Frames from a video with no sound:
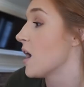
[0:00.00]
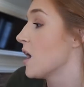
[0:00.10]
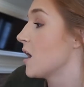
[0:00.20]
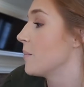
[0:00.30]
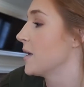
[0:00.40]

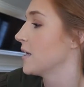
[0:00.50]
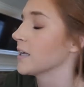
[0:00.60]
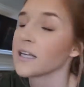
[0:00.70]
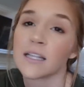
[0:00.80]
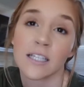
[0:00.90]
Um,
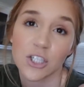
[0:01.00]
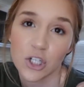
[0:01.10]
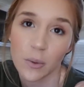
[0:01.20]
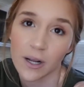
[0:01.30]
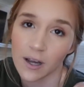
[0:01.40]
let's
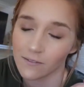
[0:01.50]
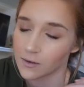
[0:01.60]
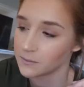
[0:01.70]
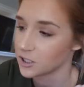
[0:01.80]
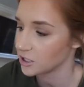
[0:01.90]
show what I got
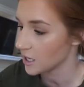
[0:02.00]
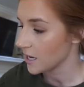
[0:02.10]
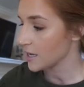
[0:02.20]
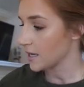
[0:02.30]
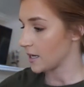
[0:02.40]
from
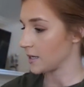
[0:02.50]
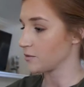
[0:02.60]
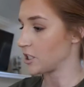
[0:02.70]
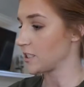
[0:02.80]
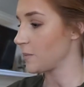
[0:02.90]
um,
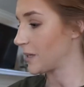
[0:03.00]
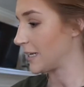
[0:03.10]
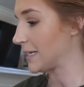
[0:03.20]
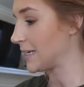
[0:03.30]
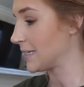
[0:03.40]

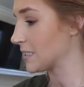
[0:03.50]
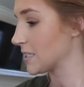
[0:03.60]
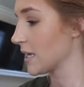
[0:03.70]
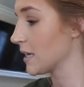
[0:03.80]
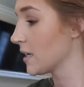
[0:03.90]
JCPenney's.